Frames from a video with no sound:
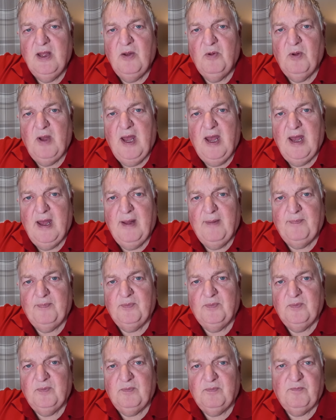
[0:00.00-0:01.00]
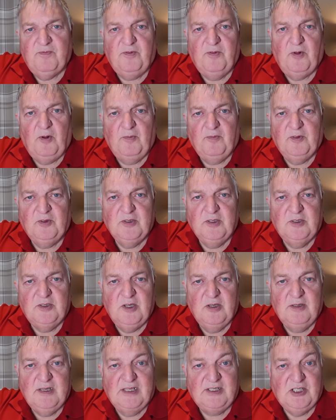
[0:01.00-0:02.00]

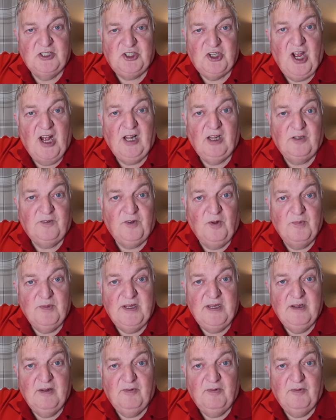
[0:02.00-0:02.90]
As a child for me,